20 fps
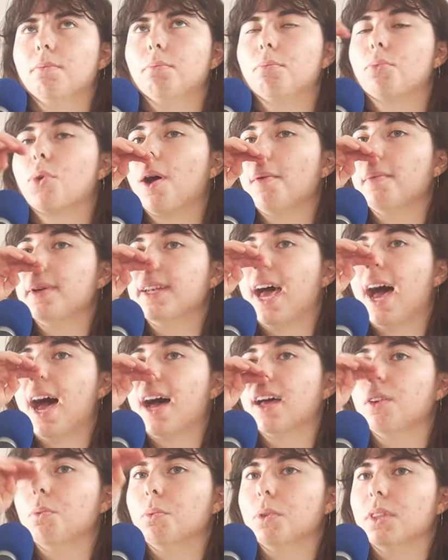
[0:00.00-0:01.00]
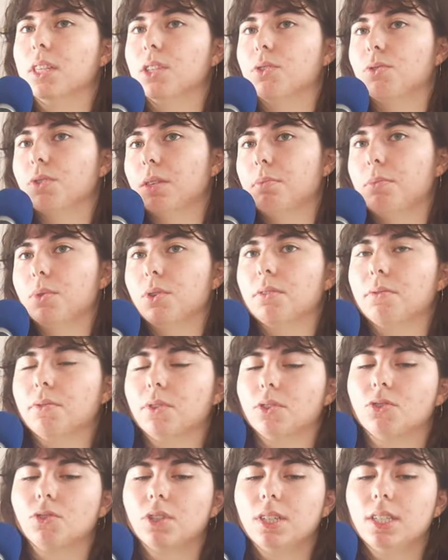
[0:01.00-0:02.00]
promenade with these really
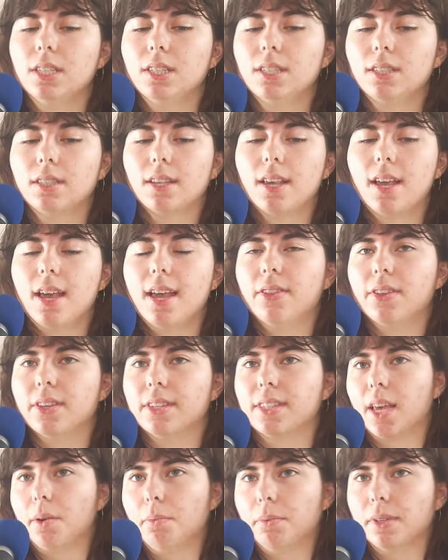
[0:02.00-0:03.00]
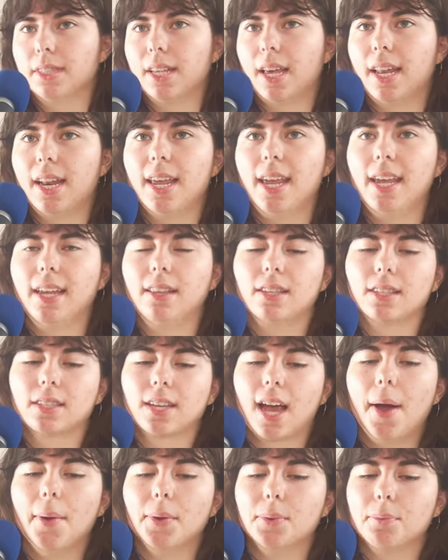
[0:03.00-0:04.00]
beautiful trees. The sun was setting, the
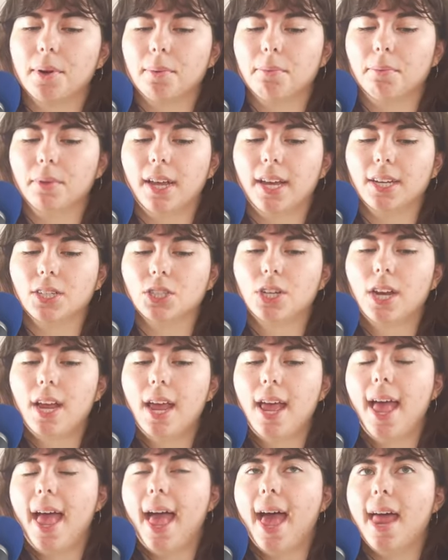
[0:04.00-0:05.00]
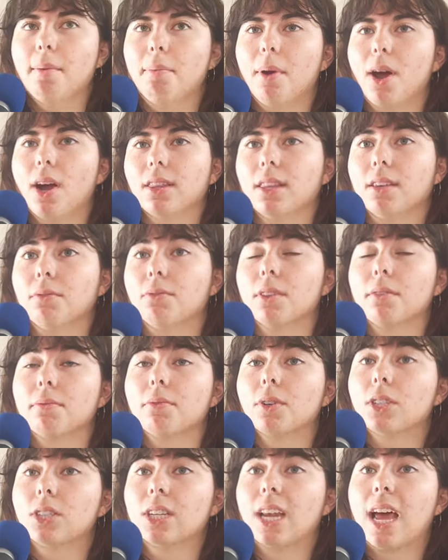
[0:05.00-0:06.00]
sky was purplish, and apparently for the
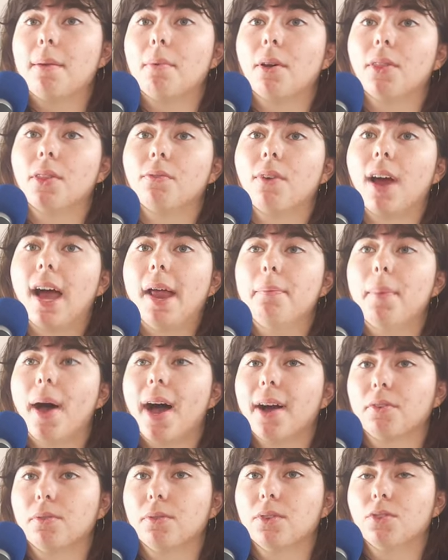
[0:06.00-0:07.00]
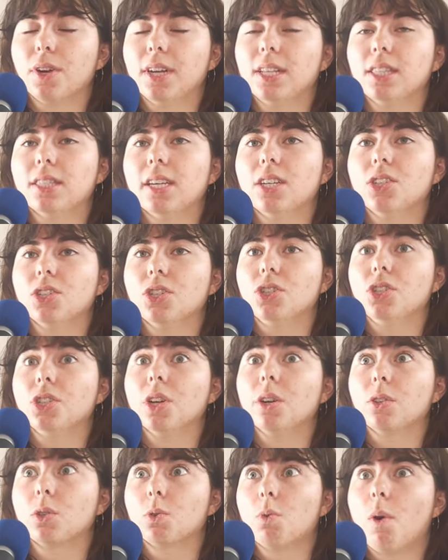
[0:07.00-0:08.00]
first time on the ride back from the train station, she
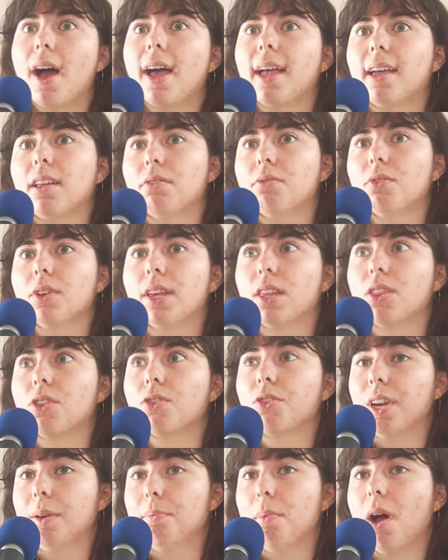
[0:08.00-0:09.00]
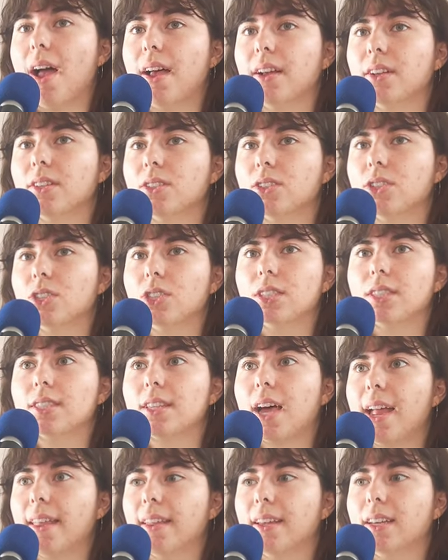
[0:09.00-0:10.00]
goes quiet for like 3 miles. She's
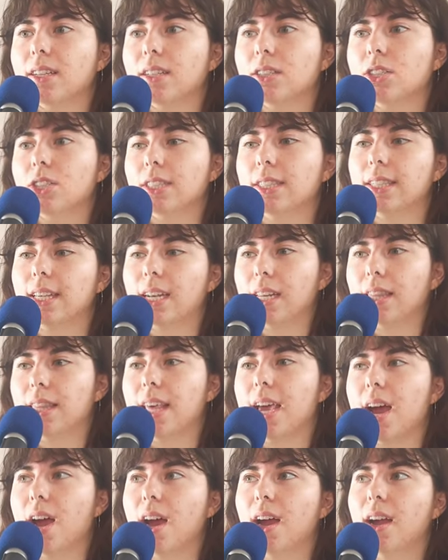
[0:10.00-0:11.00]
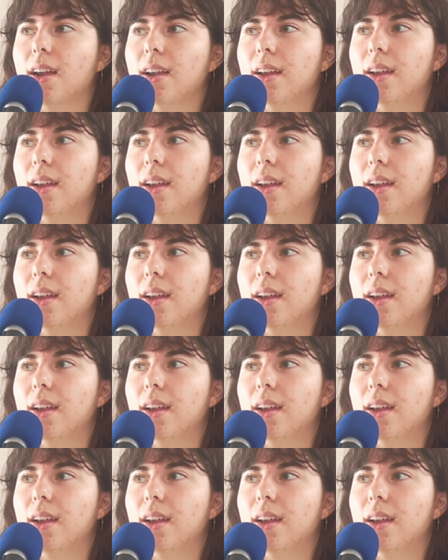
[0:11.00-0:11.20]
silent, she's sitting there,